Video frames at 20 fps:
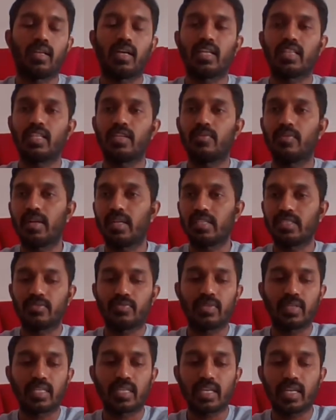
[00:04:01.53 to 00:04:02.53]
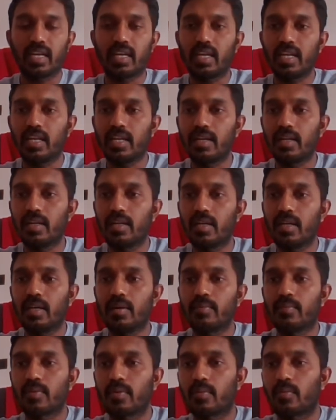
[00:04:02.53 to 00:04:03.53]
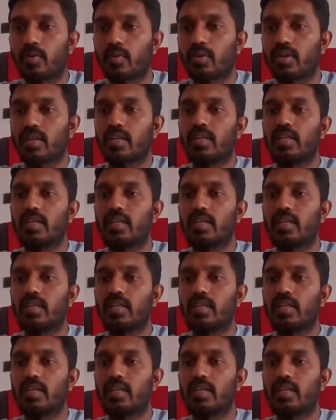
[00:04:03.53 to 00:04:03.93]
Otherwise, we can promote